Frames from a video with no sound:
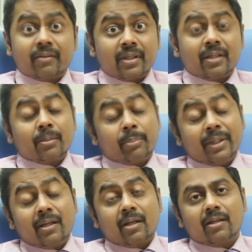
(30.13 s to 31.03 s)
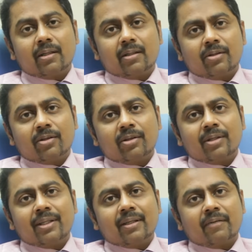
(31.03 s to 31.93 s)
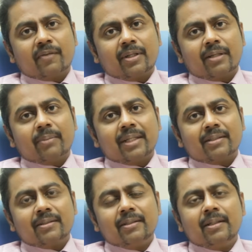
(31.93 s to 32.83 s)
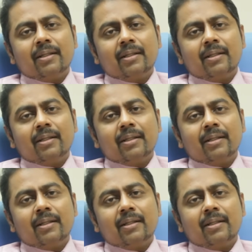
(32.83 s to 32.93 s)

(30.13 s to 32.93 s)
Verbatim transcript: even in the pinna uh, ear for that matter.